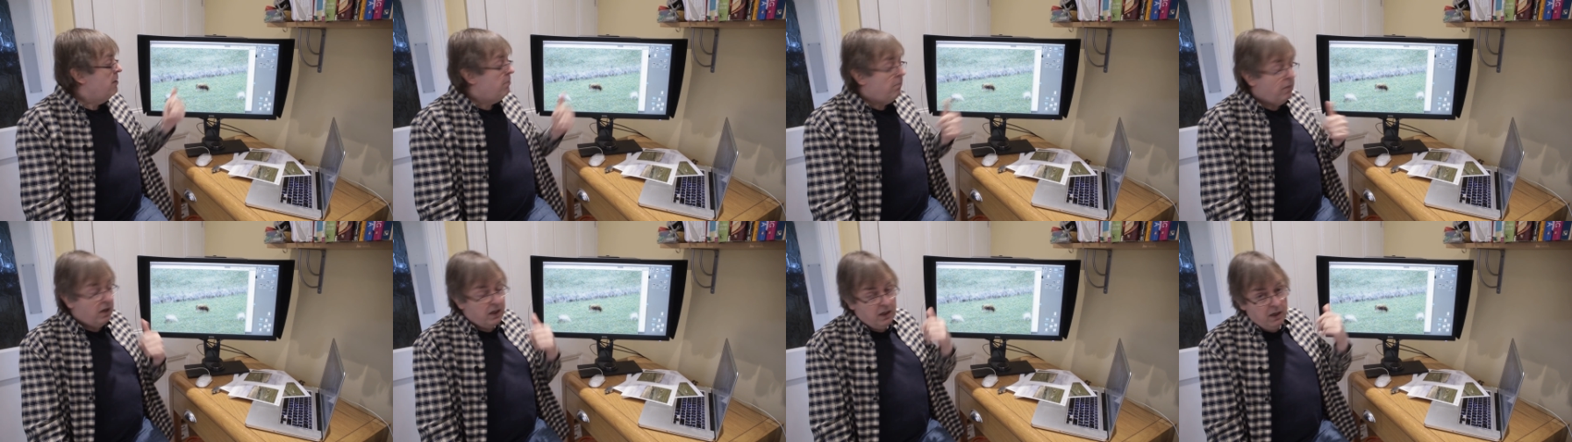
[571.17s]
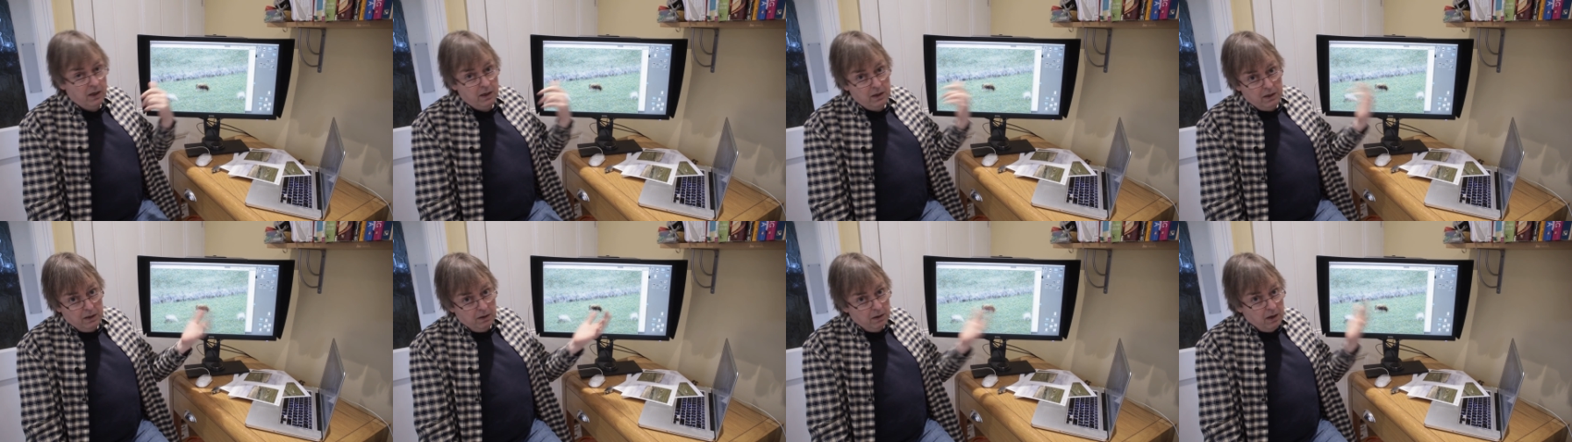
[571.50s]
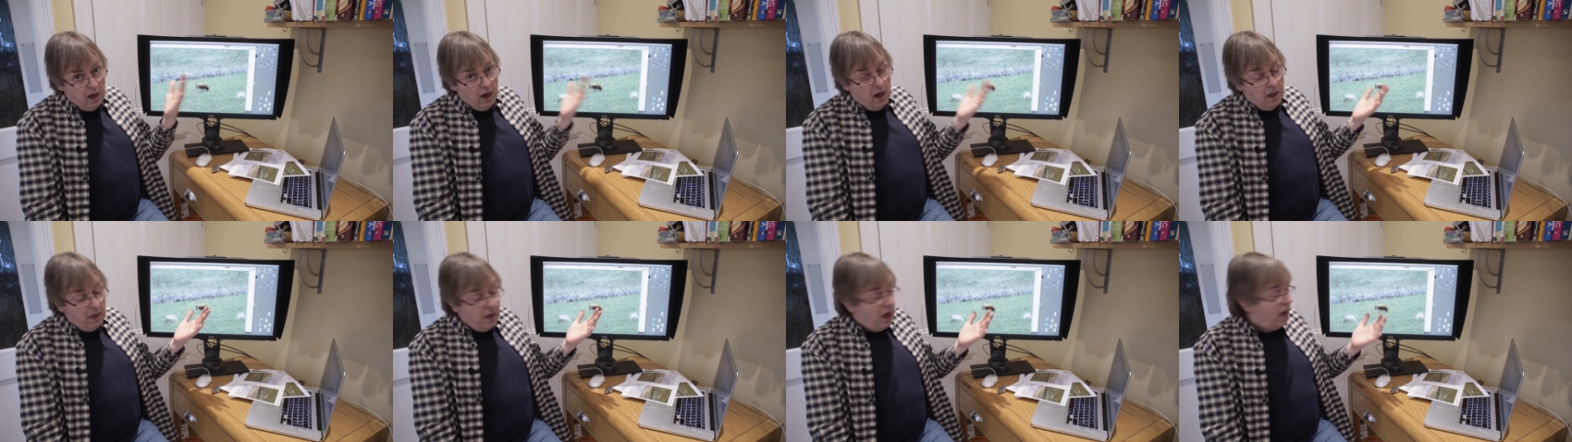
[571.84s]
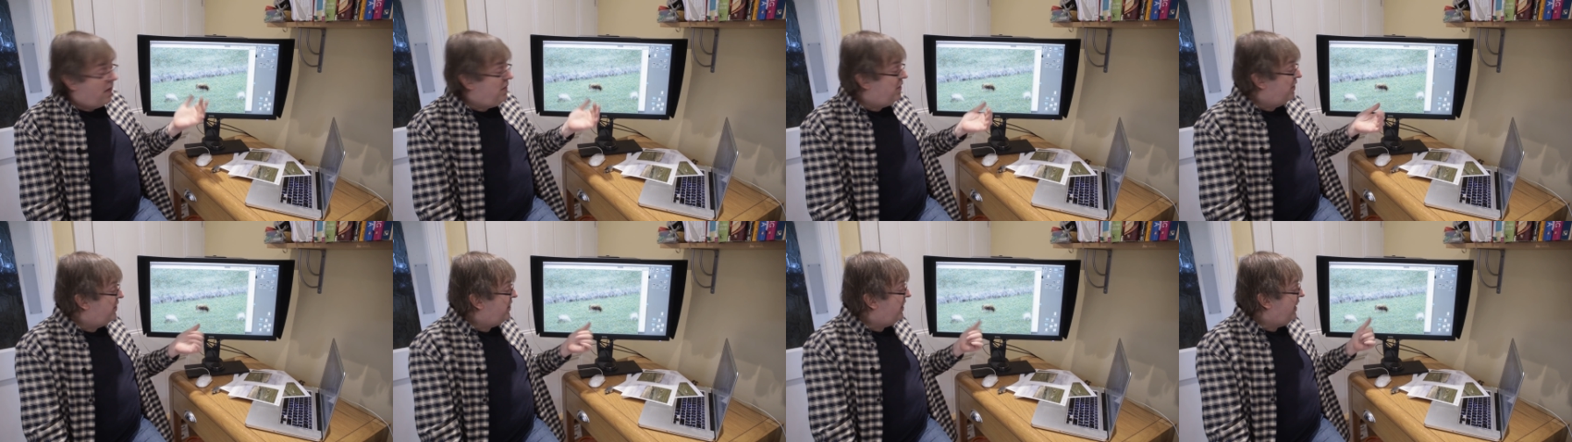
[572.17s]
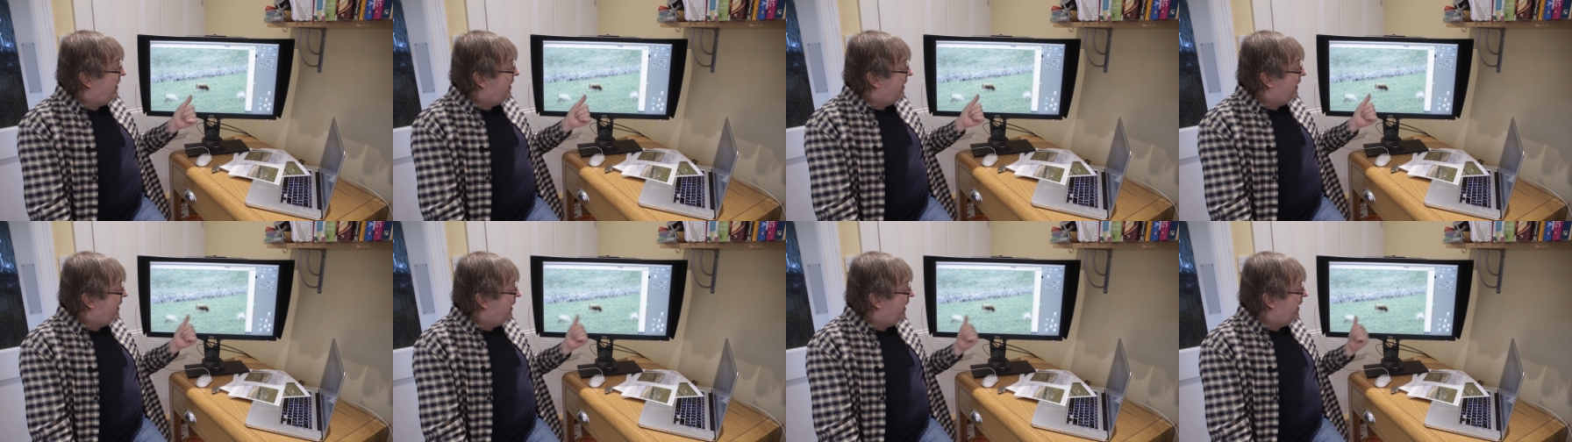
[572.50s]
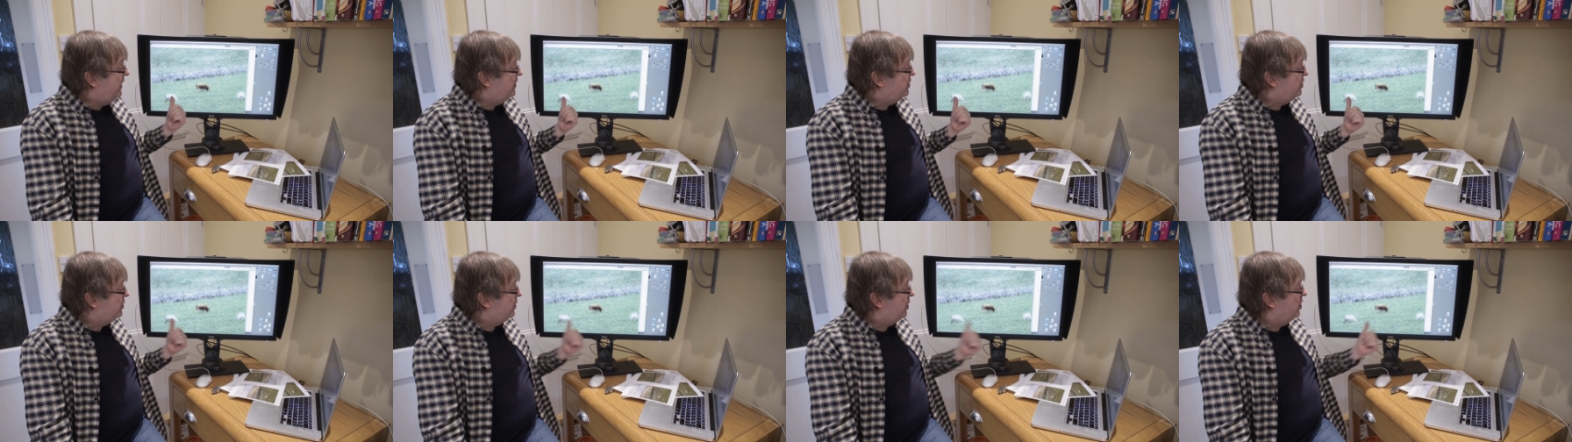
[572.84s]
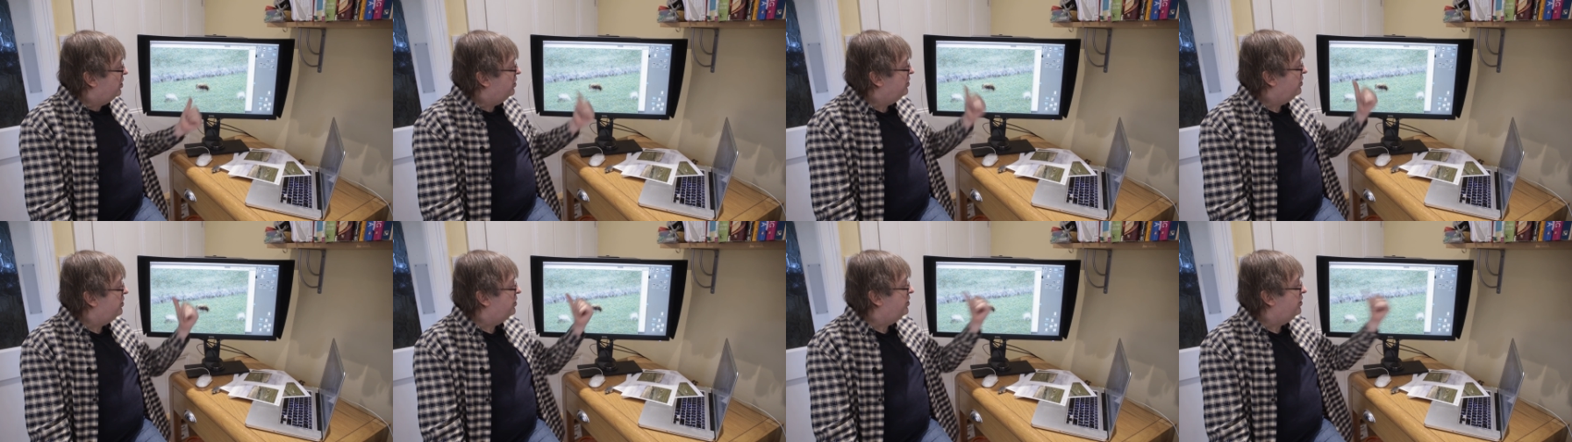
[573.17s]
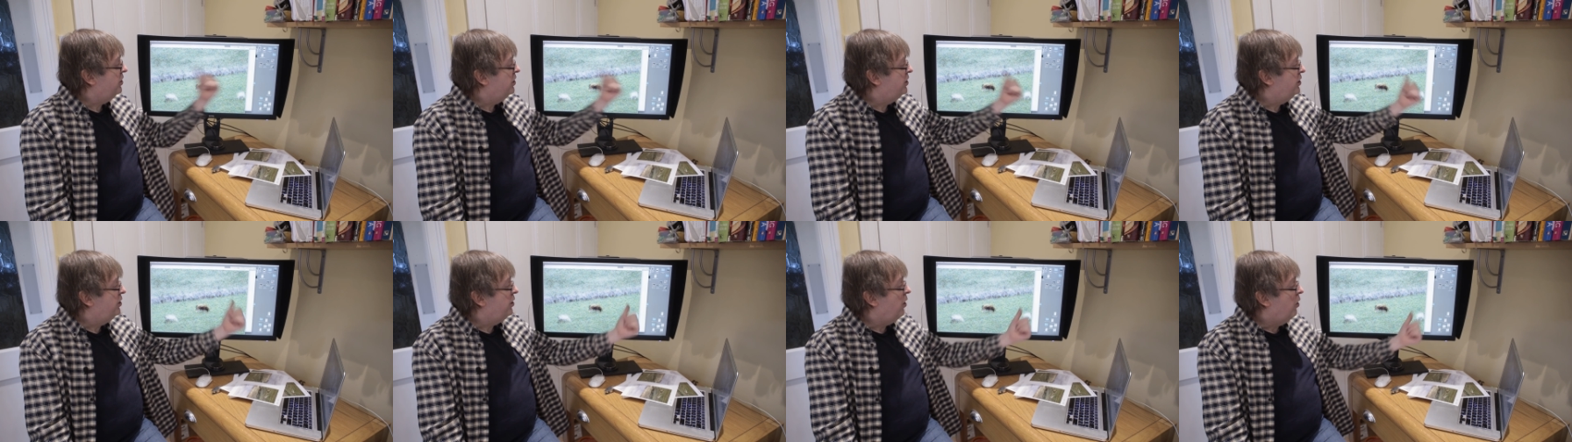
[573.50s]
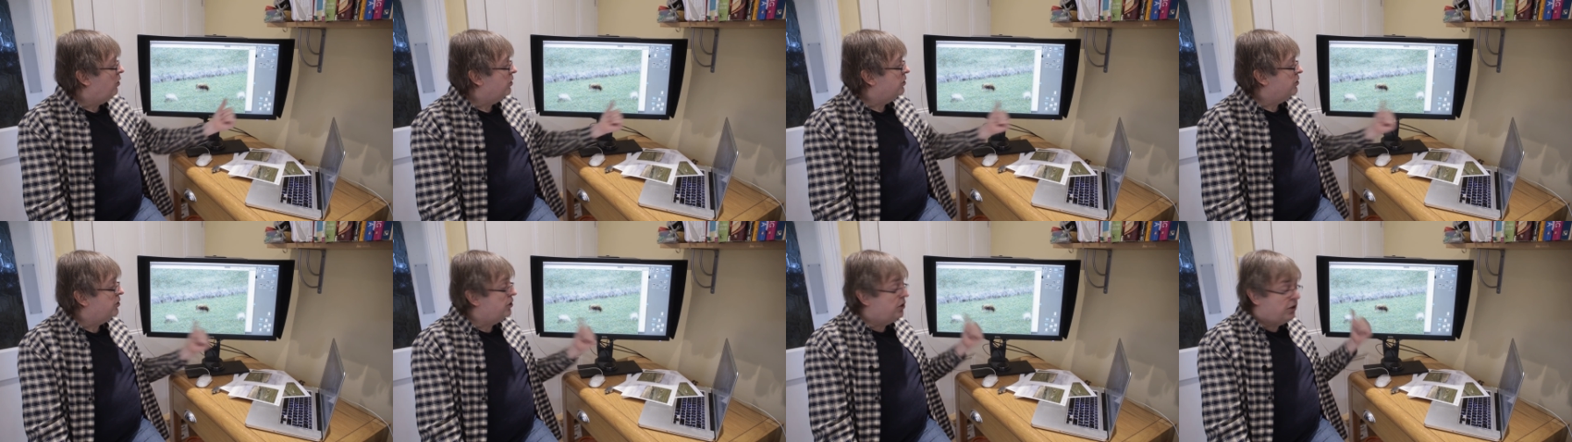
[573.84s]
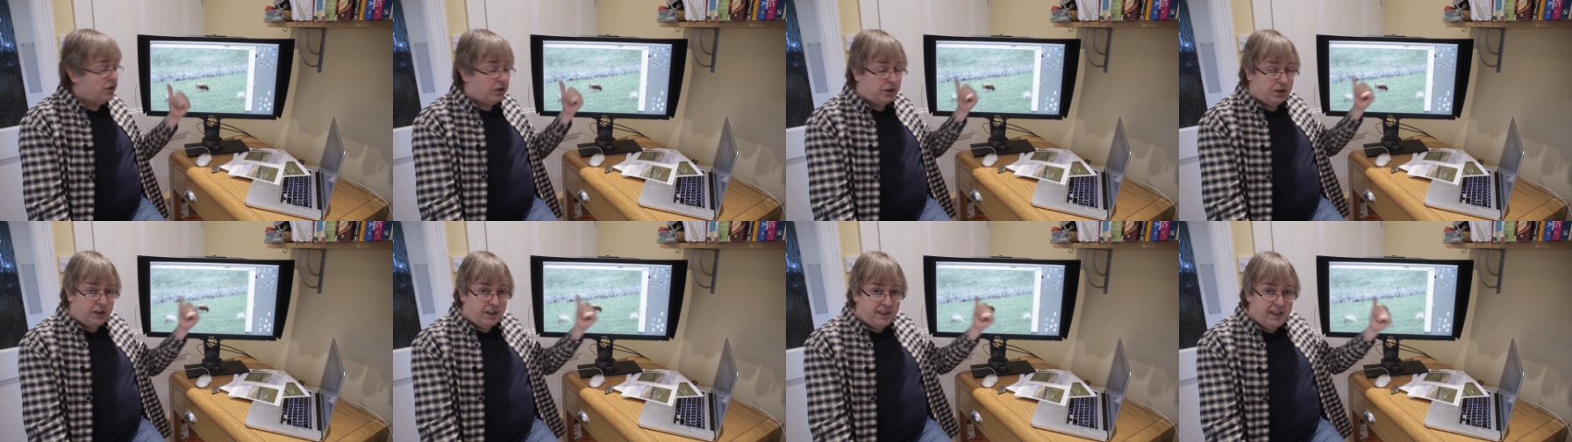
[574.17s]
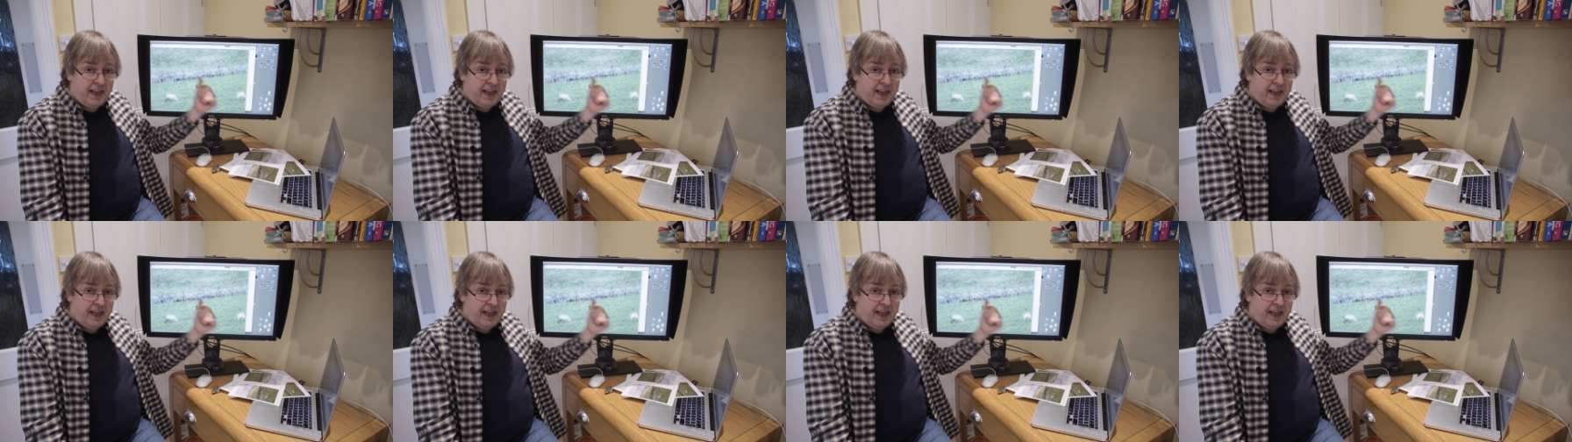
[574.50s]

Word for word: My, I, I think it's because the dots,